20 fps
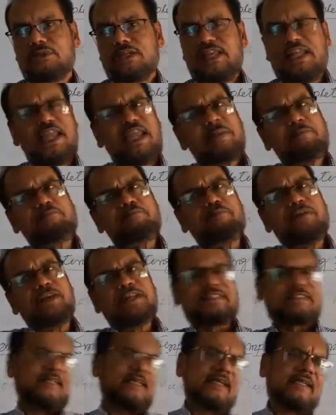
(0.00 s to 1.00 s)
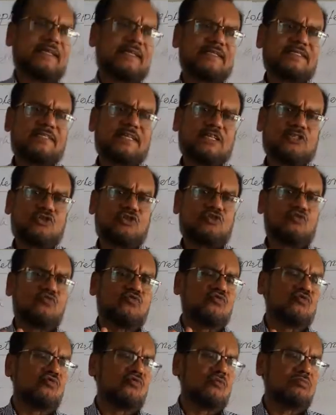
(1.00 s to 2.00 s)
Every sentence has
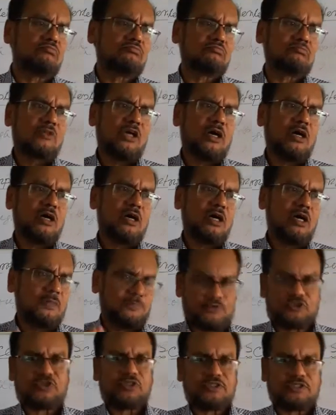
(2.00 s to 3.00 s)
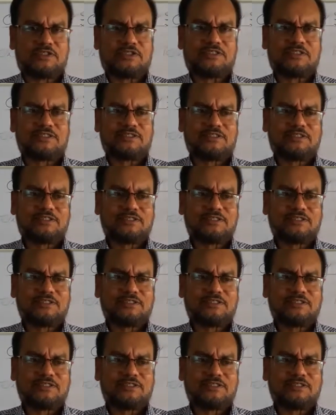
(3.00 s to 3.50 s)
two options.